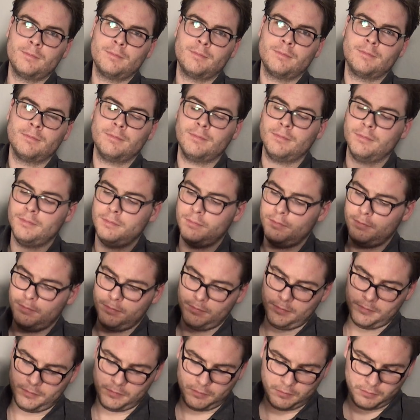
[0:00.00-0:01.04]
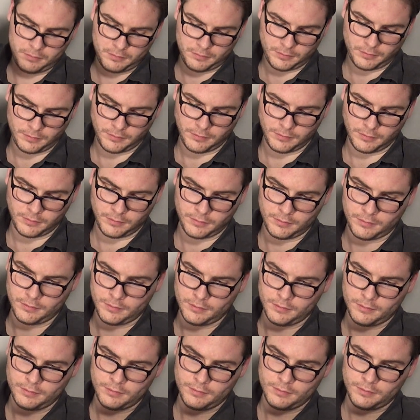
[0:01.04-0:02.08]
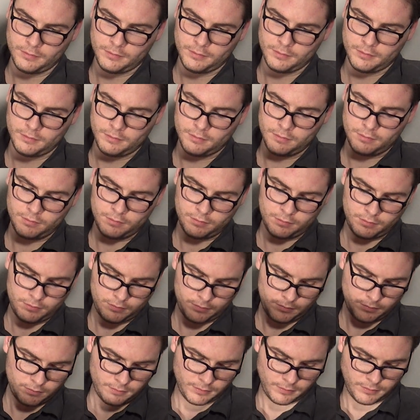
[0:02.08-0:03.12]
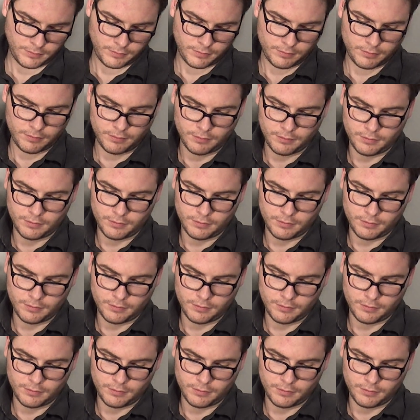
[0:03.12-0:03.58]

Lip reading: (not speaking)